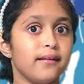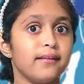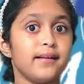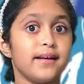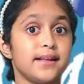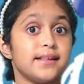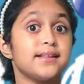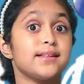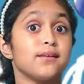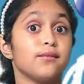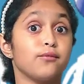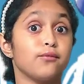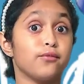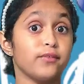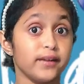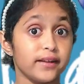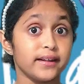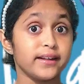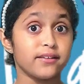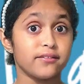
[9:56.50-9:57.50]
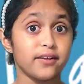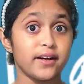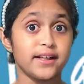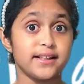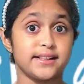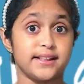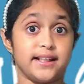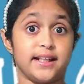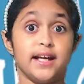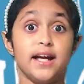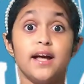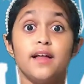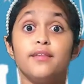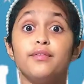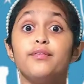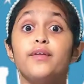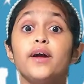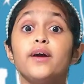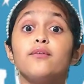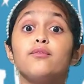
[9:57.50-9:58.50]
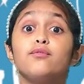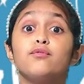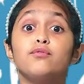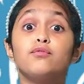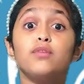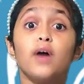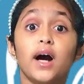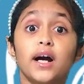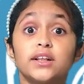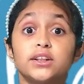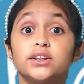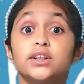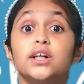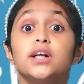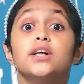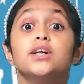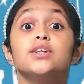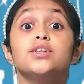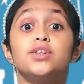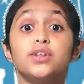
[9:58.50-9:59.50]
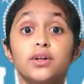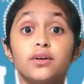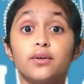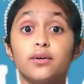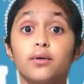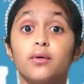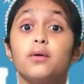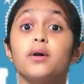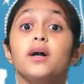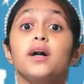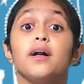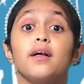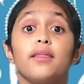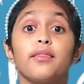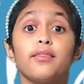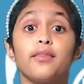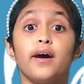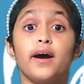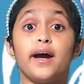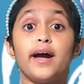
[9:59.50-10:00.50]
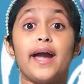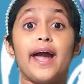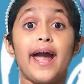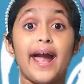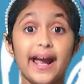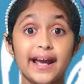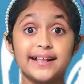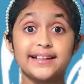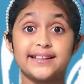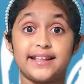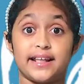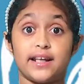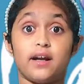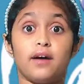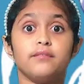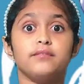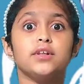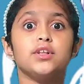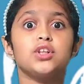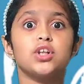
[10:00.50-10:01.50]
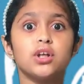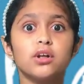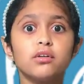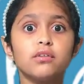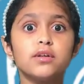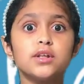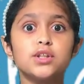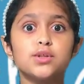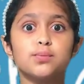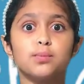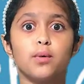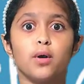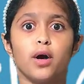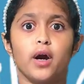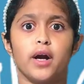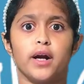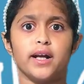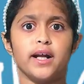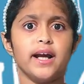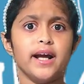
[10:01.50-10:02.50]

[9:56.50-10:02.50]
It's really crazy. They rush to the exit of the children's ward.